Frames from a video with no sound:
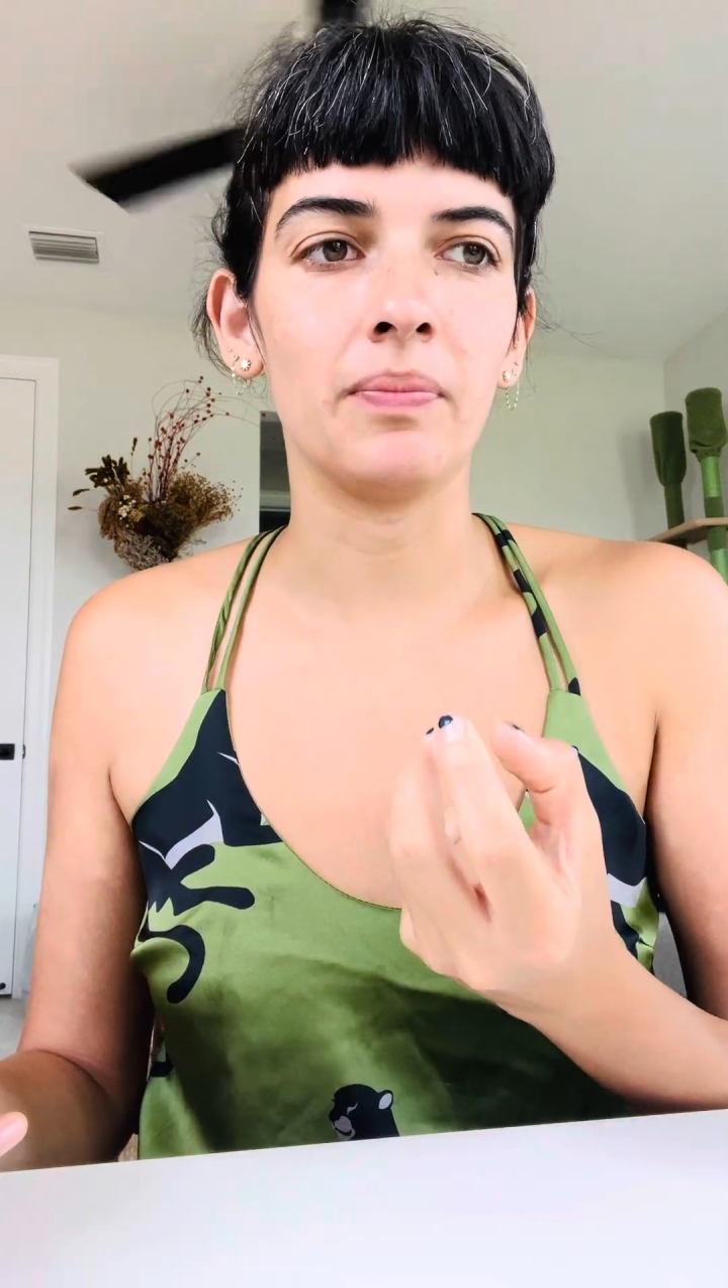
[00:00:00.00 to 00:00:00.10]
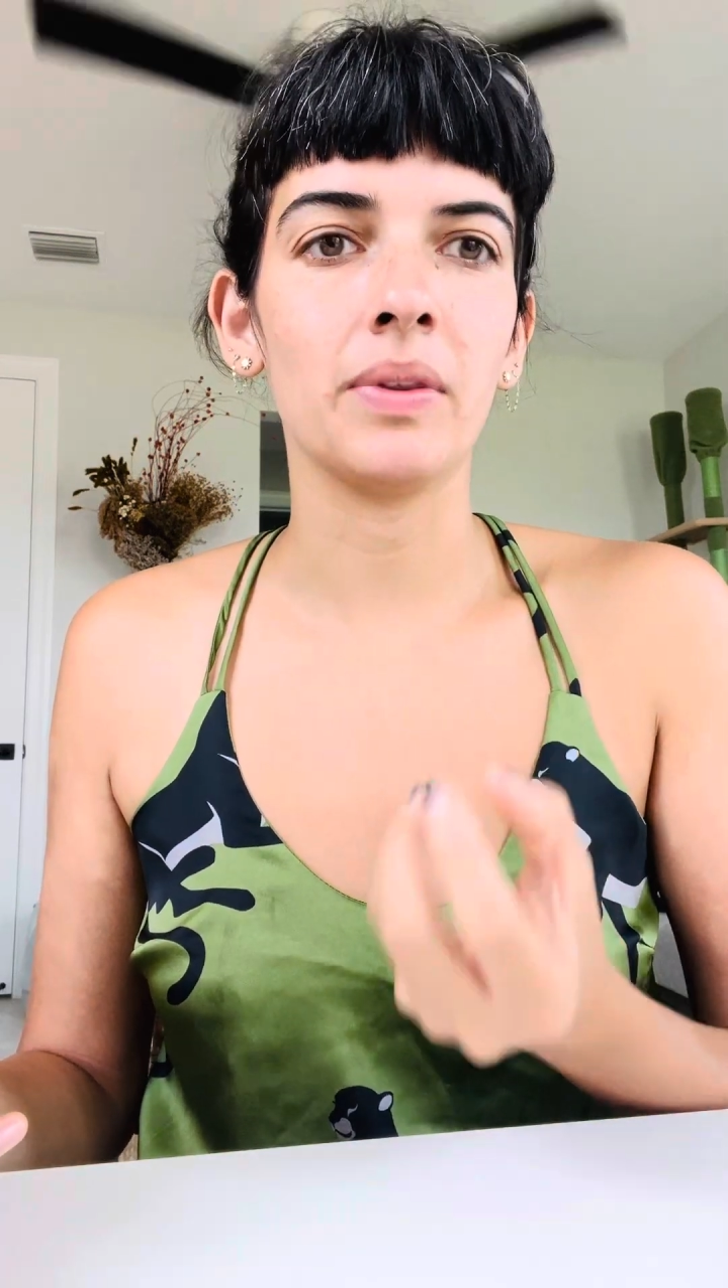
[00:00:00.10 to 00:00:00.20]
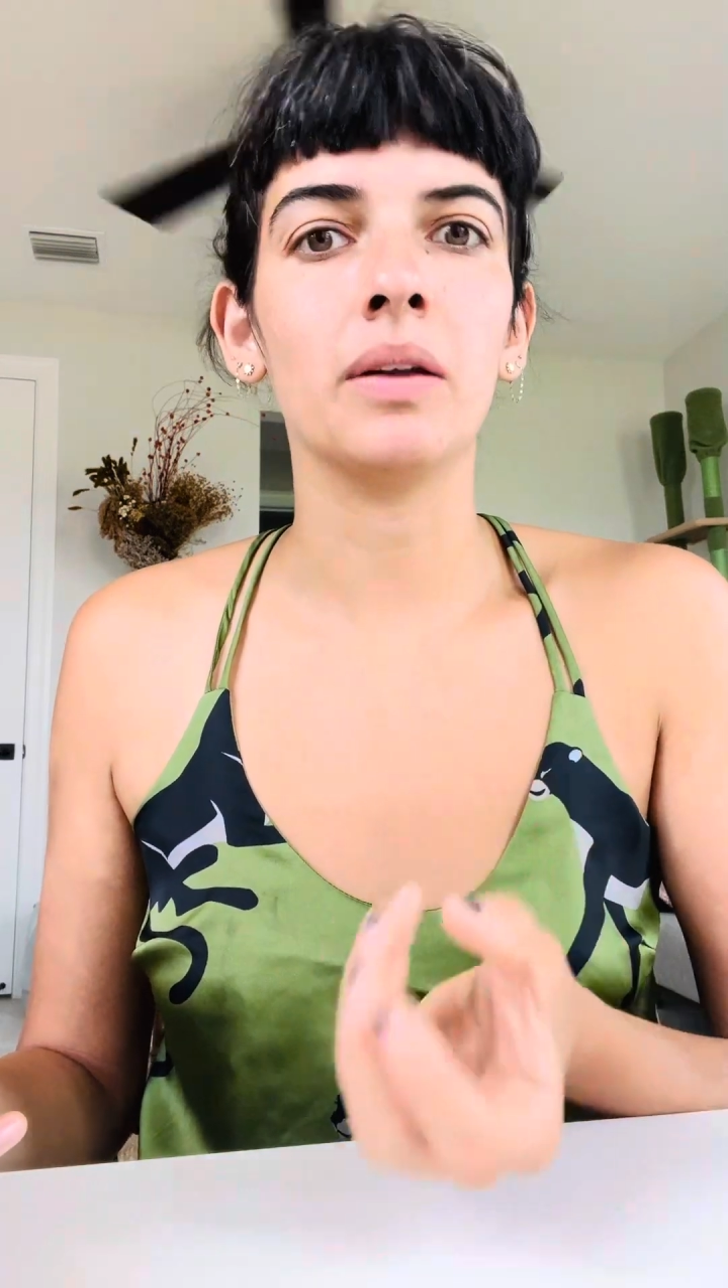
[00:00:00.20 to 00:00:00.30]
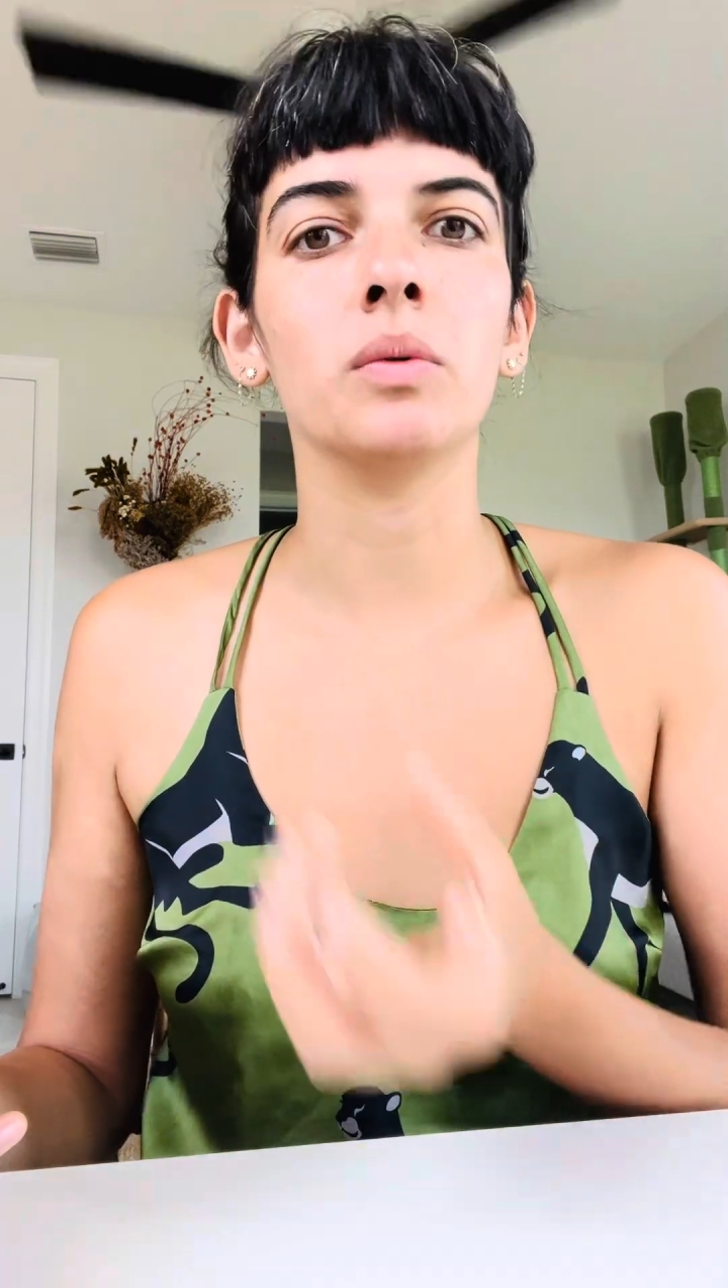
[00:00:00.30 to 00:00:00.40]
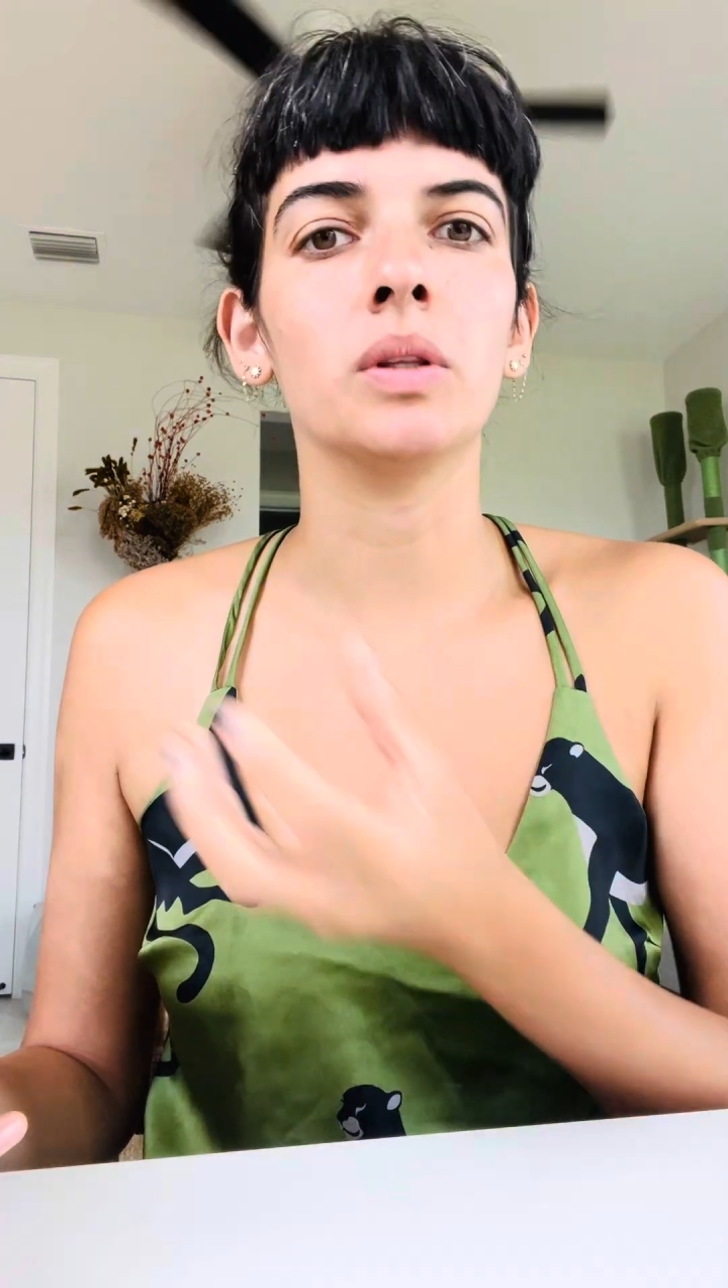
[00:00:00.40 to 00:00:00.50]

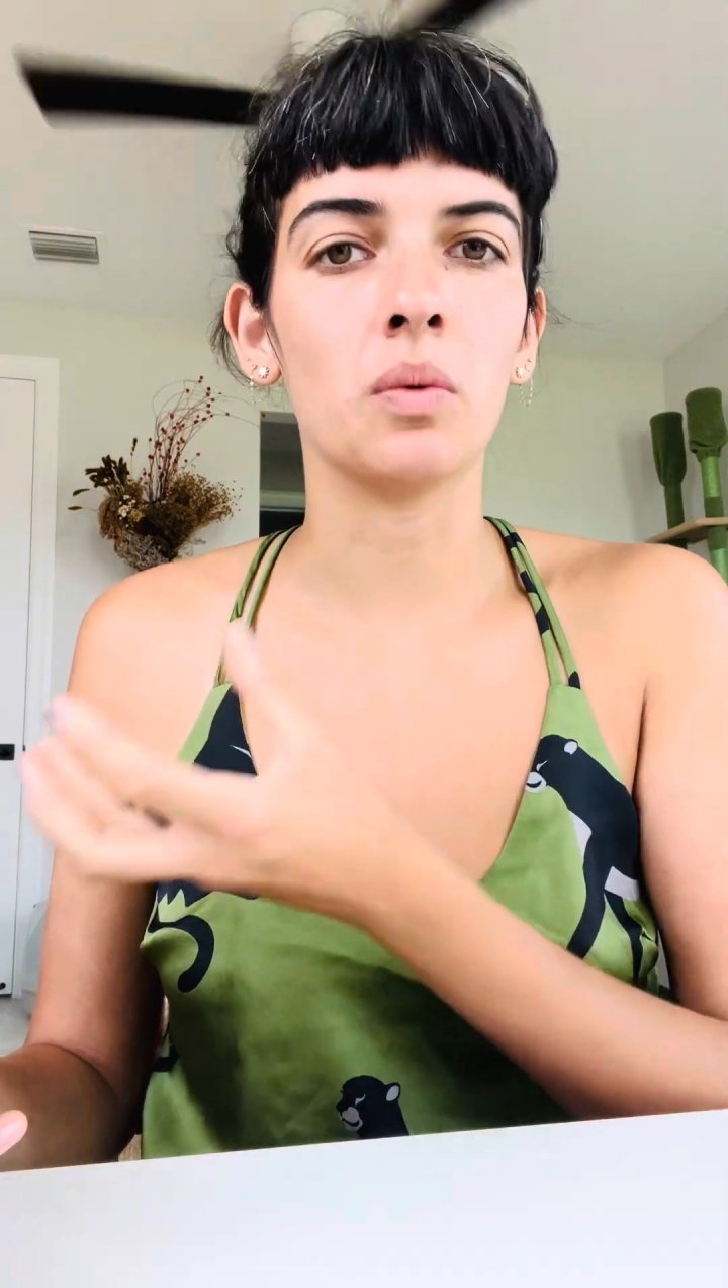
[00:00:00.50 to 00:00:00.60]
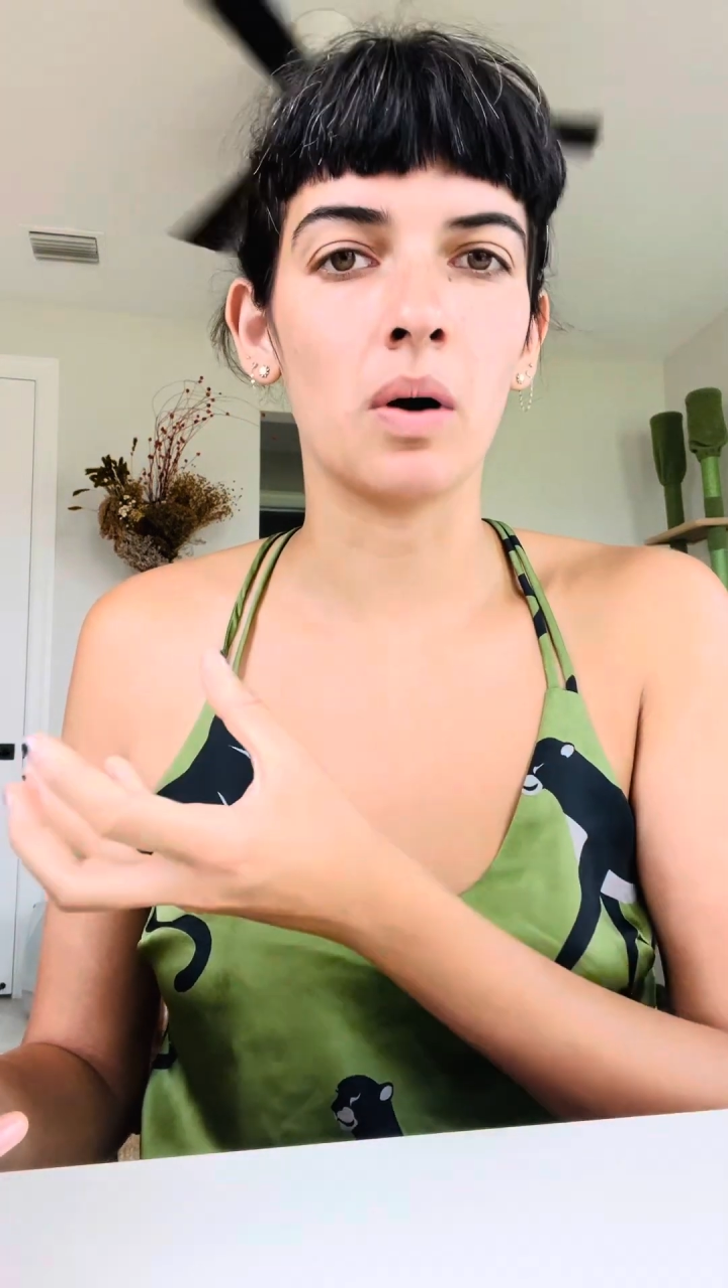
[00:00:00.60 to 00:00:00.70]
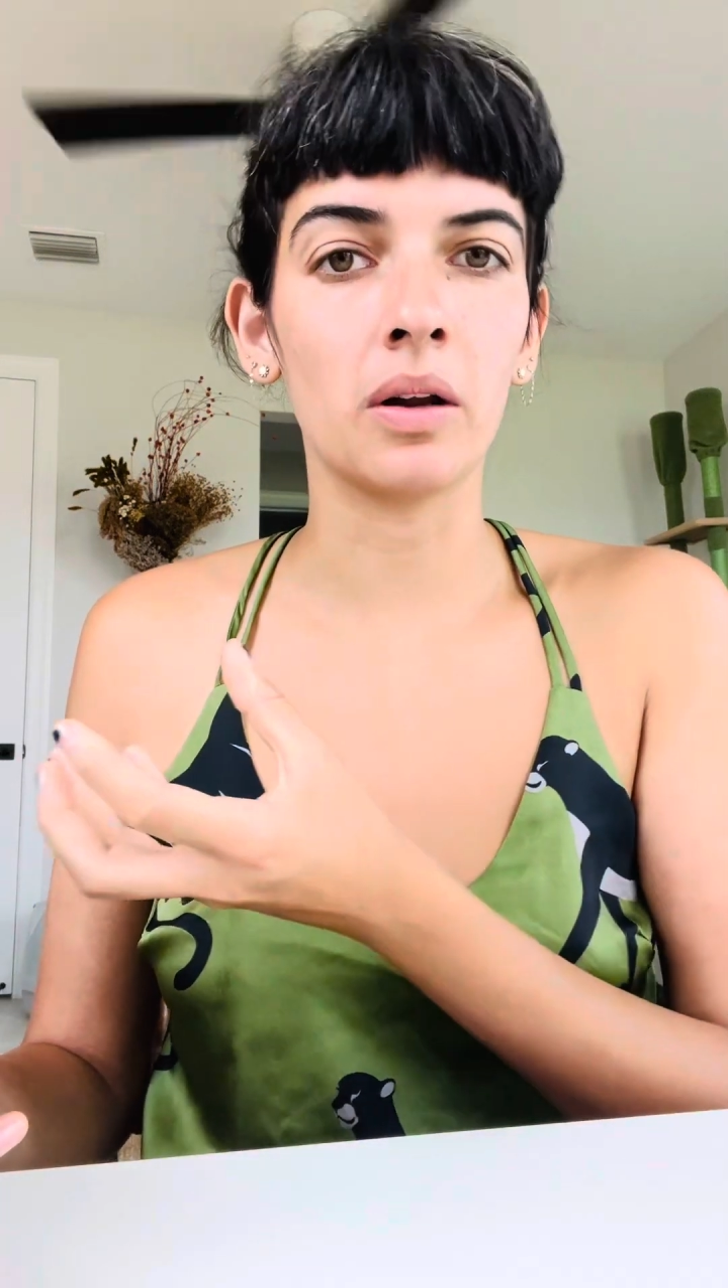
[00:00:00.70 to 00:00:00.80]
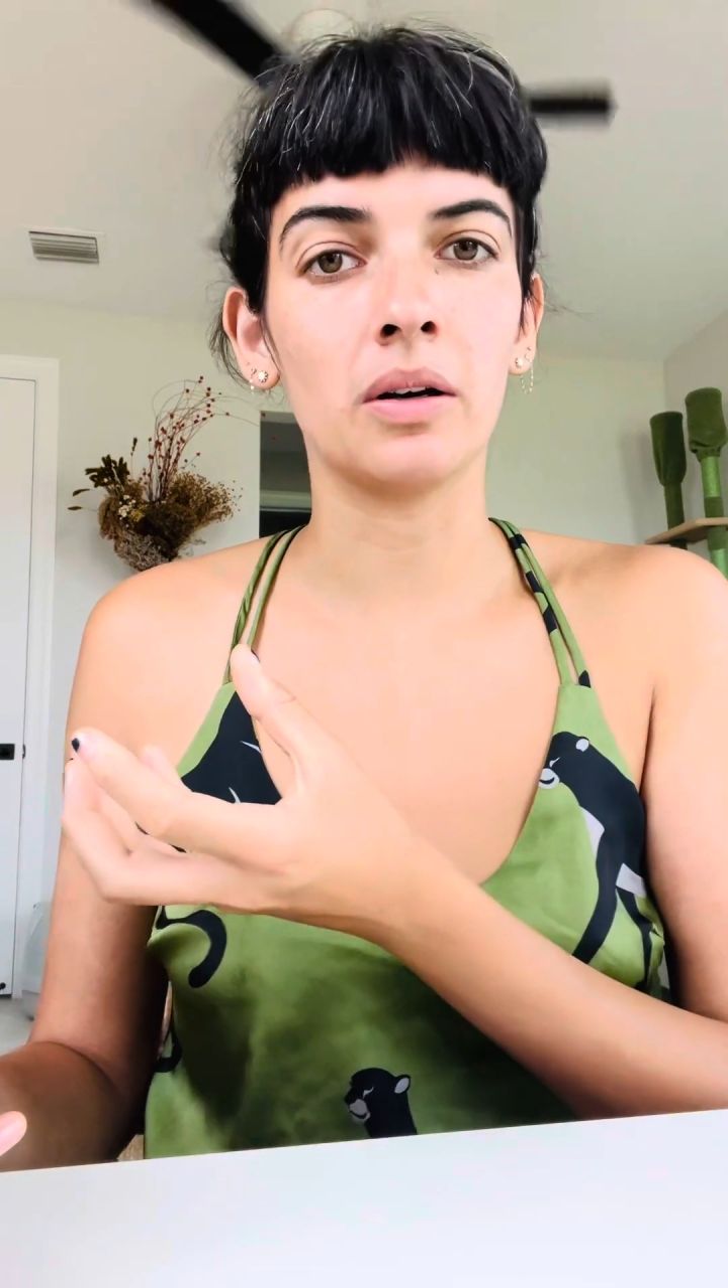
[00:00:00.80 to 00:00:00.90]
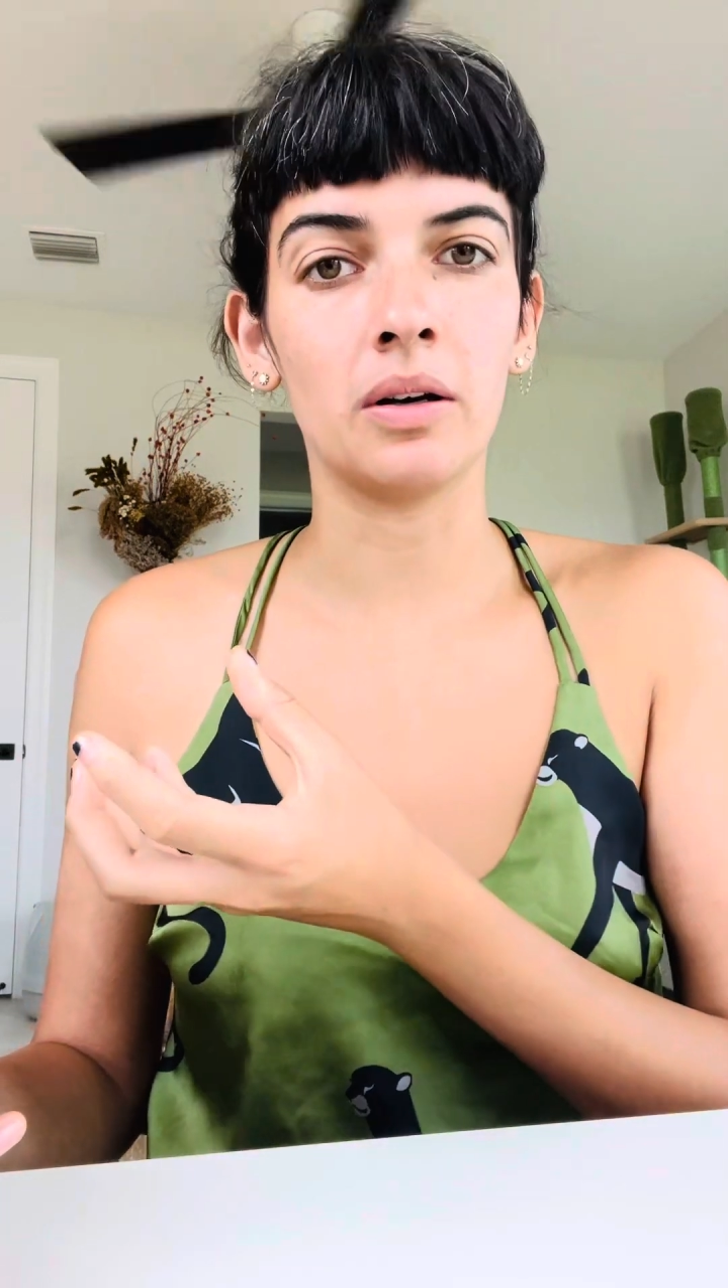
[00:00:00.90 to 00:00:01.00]
And with the
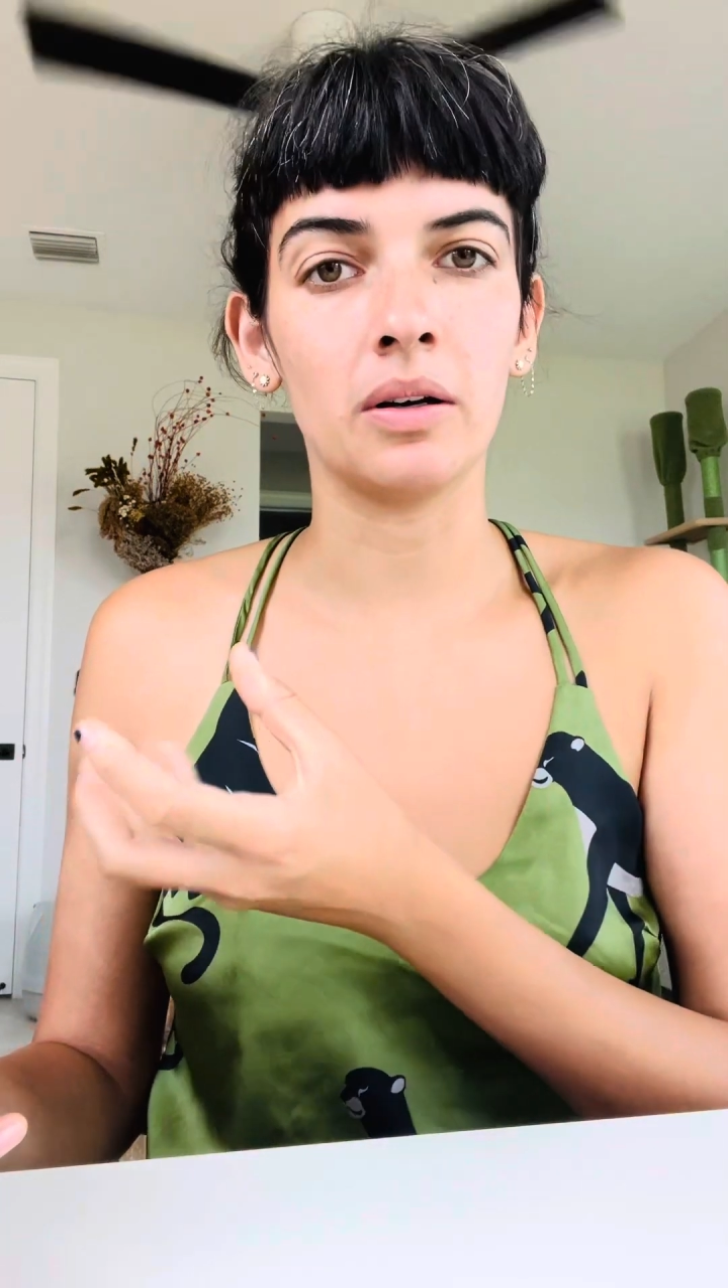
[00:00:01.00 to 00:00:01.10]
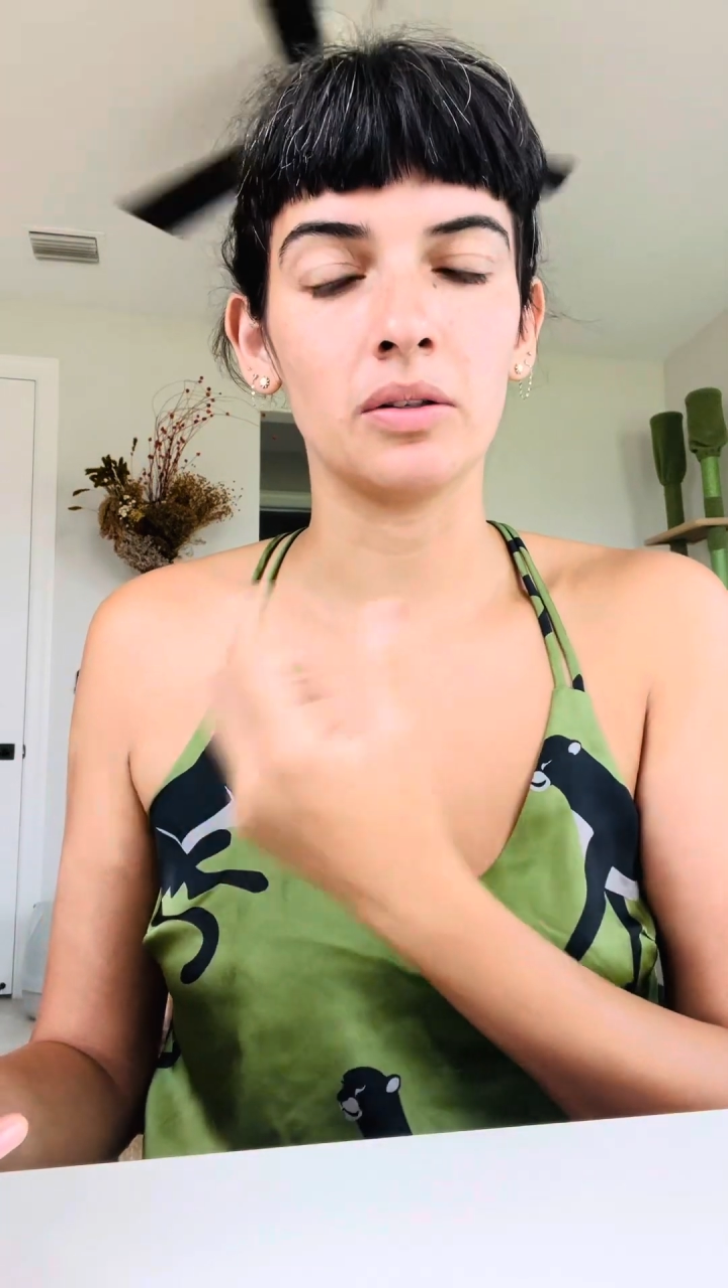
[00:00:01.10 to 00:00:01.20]
water